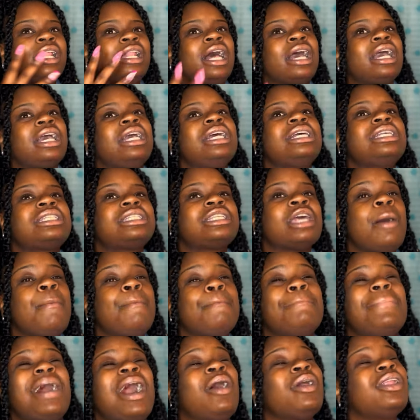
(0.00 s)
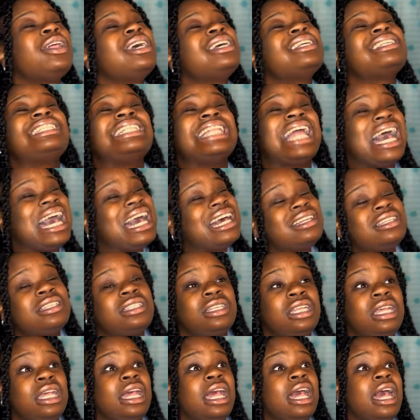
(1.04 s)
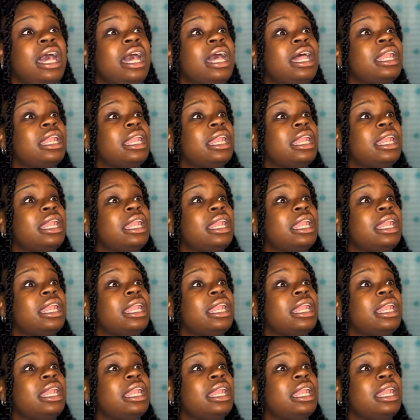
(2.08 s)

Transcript: Like he's something about it is nasty.